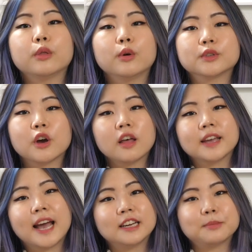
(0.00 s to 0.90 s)
those are all
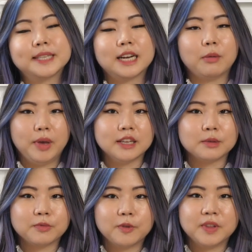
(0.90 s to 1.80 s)
the items that I picked
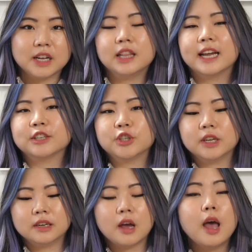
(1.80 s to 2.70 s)
up from the
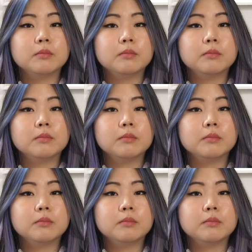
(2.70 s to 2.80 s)
collection,